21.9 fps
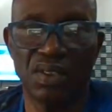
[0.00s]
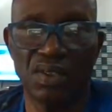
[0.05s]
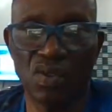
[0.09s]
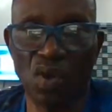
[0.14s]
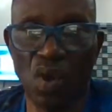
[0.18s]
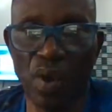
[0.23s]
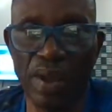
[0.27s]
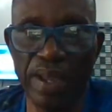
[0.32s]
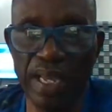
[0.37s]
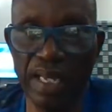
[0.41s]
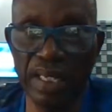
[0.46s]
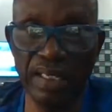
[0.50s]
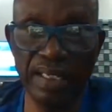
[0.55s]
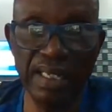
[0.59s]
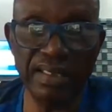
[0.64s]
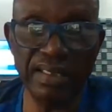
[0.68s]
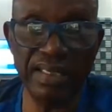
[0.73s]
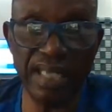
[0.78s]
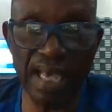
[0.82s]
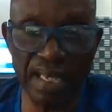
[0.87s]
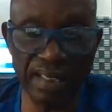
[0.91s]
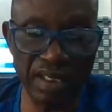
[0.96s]
So in
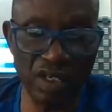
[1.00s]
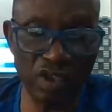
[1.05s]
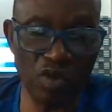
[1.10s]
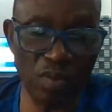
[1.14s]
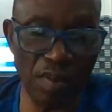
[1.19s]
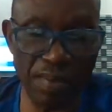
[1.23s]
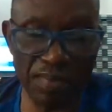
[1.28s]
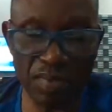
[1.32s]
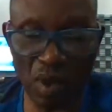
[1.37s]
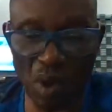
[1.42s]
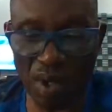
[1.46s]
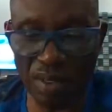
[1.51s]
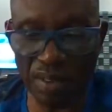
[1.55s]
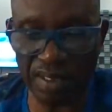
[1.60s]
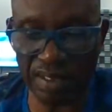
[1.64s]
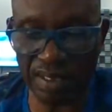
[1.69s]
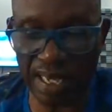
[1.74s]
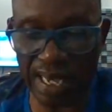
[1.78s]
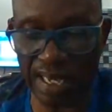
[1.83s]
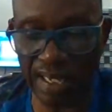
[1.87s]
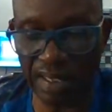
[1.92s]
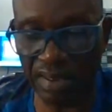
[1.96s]
this case, the Supreme Court
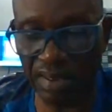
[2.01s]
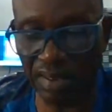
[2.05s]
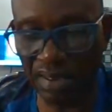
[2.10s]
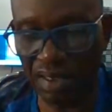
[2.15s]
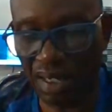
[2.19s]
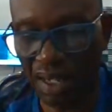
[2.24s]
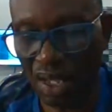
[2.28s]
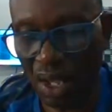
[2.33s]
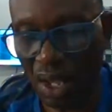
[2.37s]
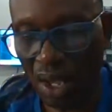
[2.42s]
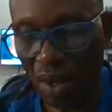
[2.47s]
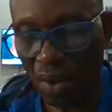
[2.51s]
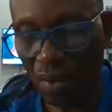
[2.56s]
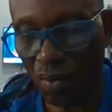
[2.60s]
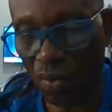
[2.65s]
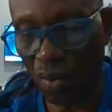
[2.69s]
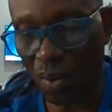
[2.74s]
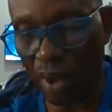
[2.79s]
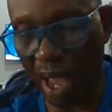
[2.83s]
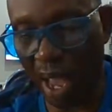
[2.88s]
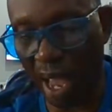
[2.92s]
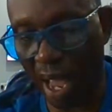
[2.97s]
says,
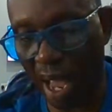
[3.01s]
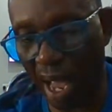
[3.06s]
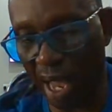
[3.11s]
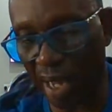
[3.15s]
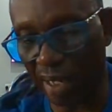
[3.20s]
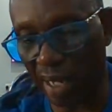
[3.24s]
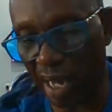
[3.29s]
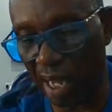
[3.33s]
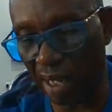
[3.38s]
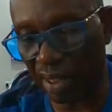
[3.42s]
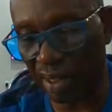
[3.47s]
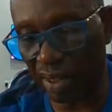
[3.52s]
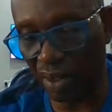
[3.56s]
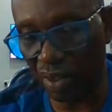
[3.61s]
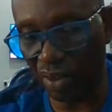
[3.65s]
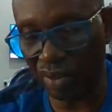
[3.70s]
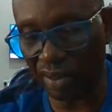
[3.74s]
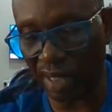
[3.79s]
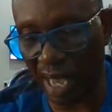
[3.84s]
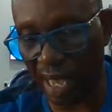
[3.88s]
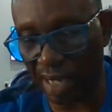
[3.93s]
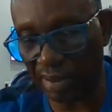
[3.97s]
Where an
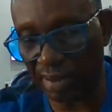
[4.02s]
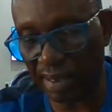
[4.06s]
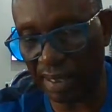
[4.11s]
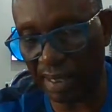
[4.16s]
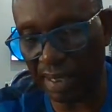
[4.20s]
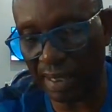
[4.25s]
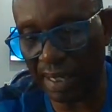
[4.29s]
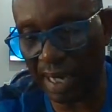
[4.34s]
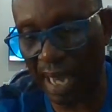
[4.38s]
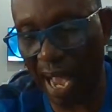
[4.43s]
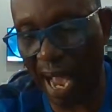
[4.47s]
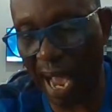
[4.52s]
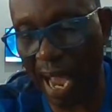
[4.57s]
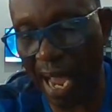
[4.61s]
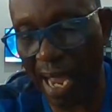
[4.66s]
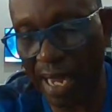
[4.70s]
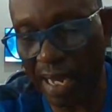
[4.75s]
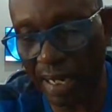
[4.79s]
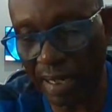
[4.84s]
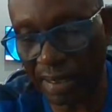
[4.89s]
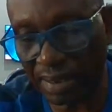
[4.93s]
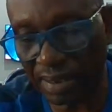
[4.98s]
accused has
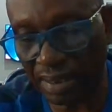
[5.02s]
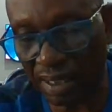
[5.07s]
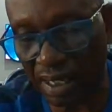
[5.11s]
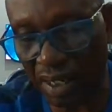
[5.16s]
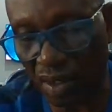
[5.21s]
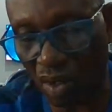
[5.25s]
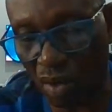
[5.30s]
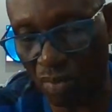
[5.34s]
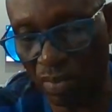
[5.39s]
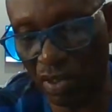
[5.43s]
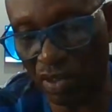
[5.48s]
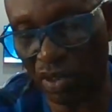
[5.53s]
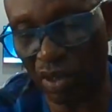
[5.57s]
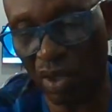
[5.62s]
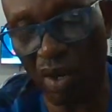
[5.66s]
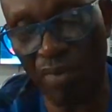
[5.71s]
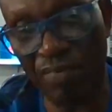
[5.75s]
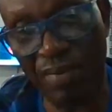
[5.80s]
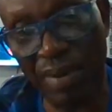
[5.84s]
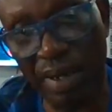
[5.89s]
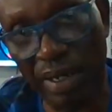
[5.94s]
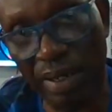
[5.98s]
denied the commission
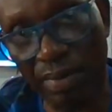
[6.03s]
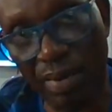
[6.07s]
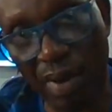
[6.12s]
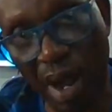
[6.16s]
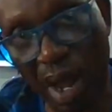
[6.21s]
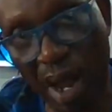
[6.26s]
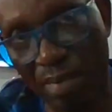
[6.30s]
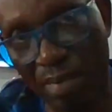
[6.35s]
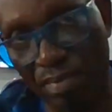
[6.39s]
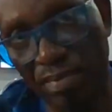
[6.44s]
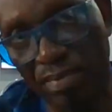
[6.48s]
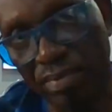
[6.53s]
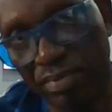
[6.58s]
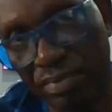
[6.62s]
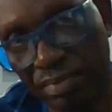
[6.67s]
of a crime,